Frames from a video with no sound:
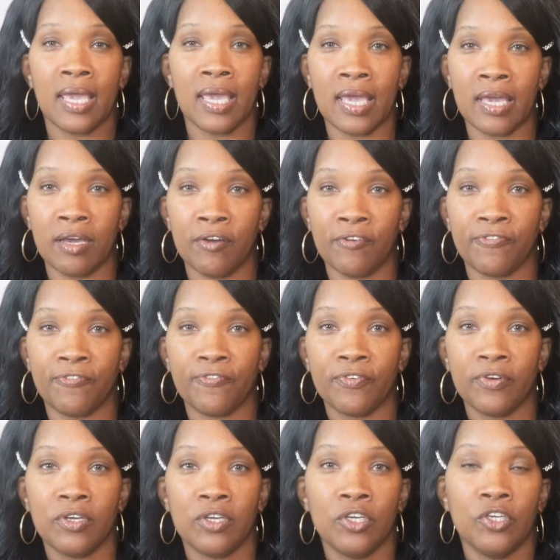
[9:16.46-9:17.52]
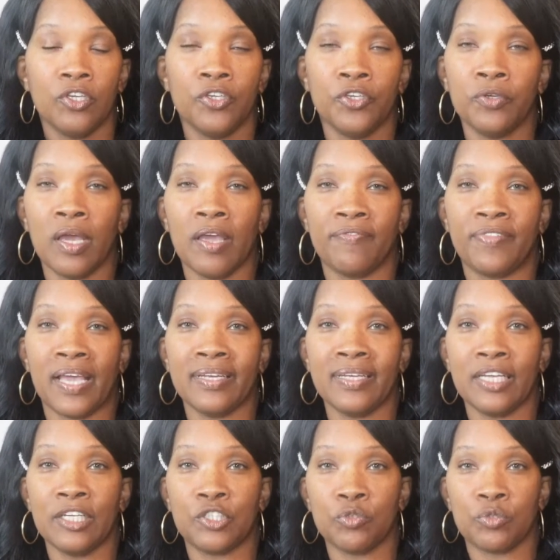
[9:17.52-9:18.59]
If you if they
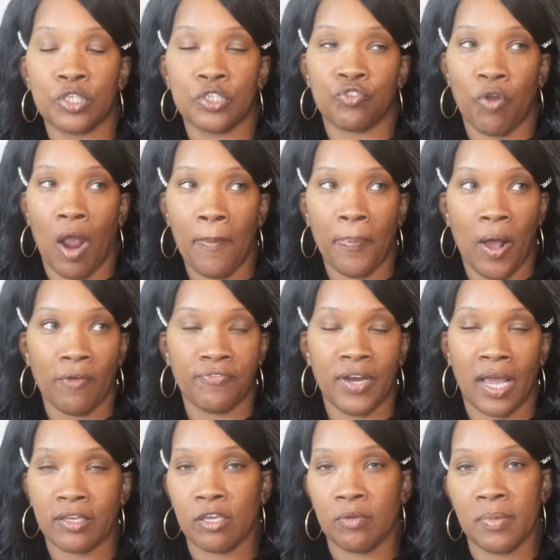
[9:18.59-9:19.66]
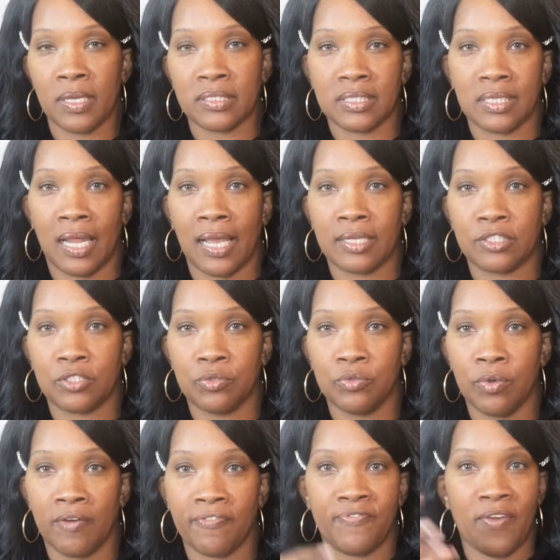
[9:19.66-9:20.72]
need you to drop off documents like
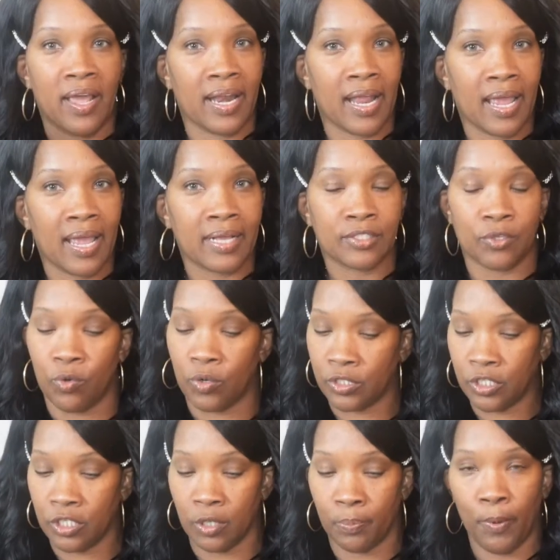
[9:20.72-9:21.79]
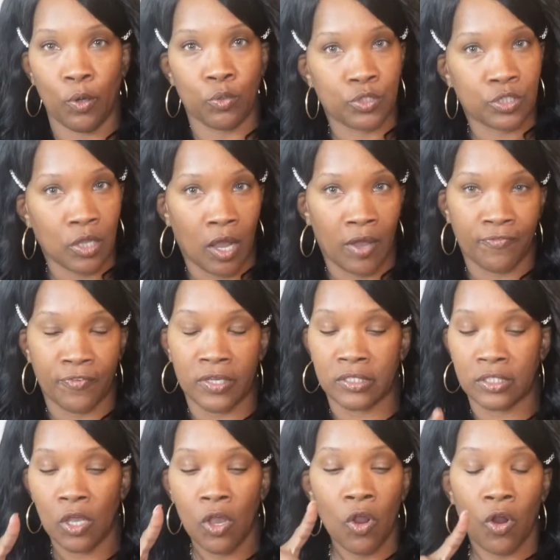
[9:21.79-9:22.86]
to a FedEx or to the post
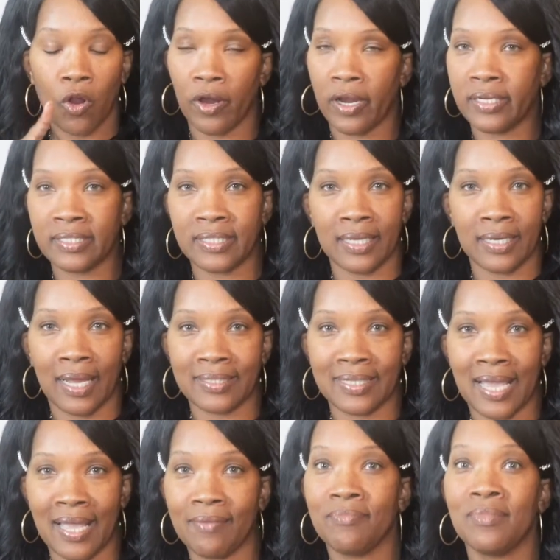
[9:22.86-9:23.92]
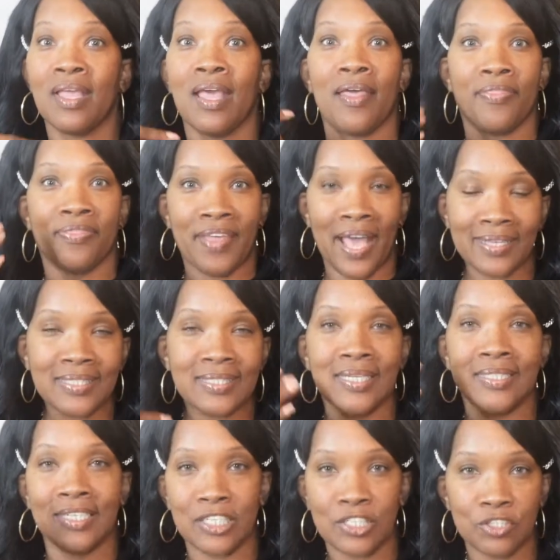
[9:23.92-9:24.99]
office or anything like that, that's an
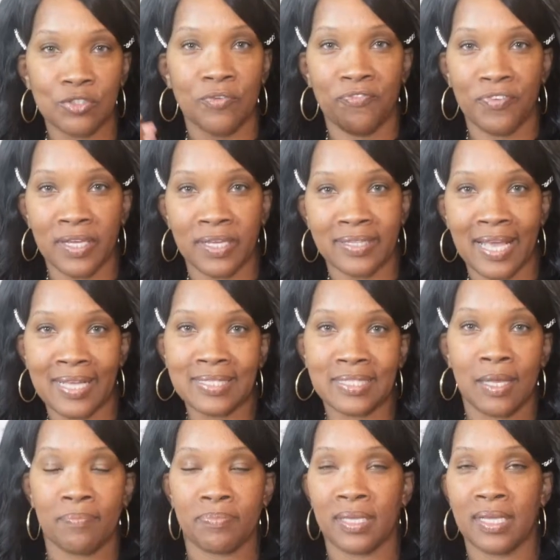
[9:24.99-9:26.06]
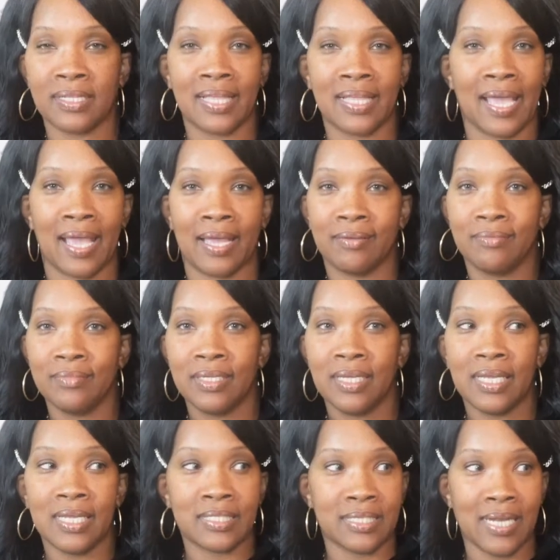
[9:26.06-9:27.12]
additional fee. That's something that
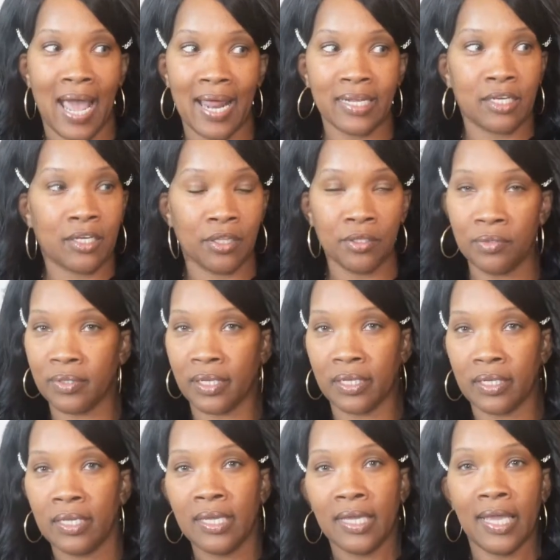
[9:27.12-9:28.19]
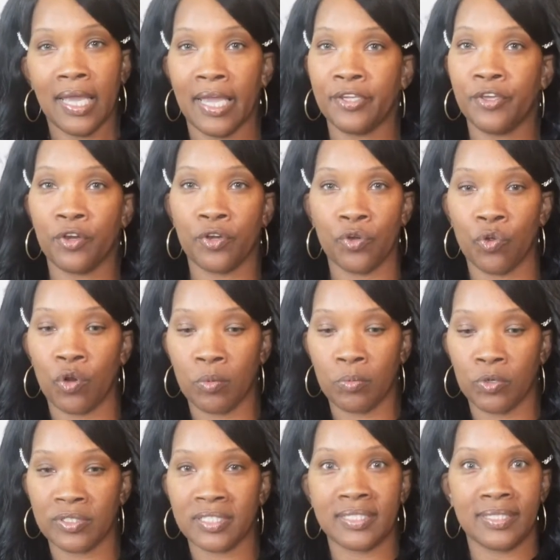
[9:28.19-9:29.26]
is not included in your
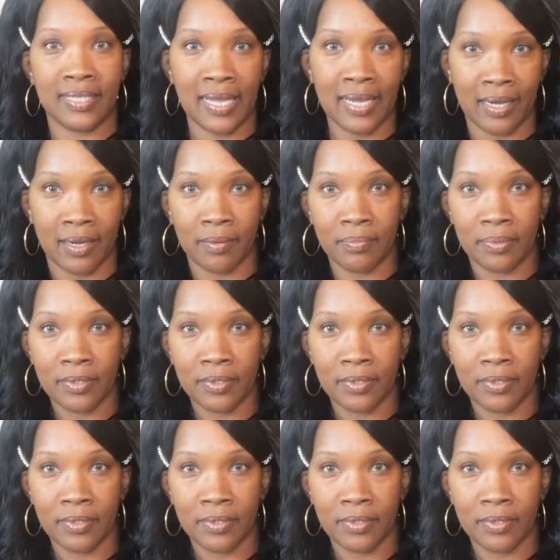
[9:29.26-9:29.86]
normal stamp.